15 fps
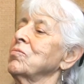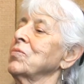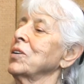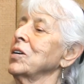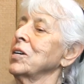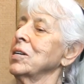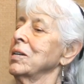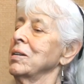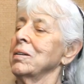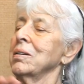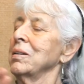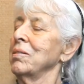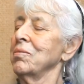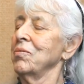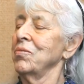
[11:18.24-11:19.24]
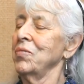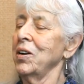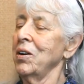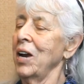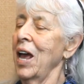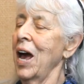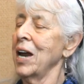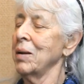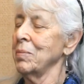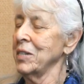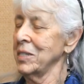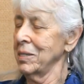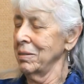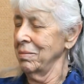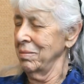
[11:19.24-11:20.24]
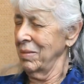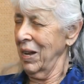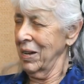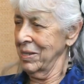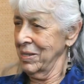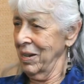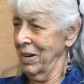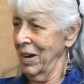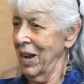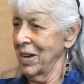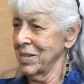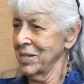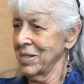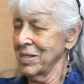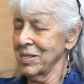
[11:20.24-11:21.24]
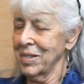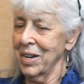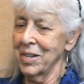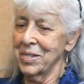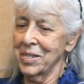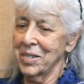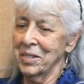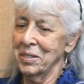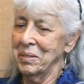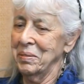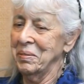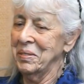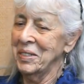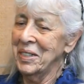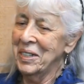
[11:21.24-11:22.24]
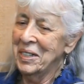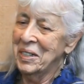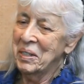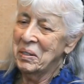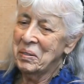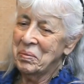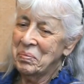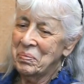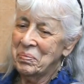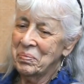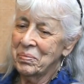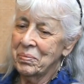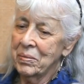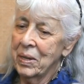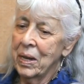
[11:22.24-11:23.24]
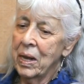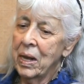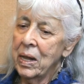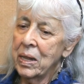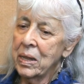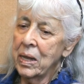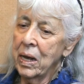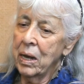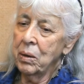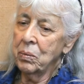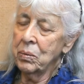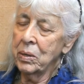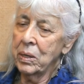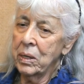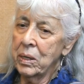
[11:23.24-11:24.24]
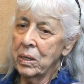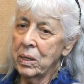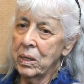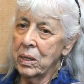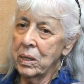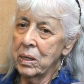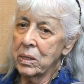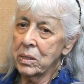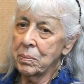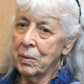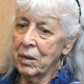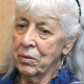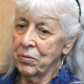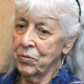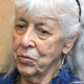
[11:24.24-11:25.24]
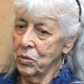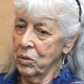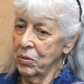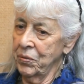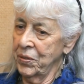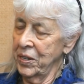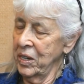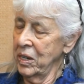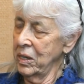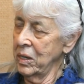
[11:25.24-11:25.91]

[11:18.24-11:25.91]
very, very adamant. That sun has to stay still. How big is this piece? That one is about 4 feet.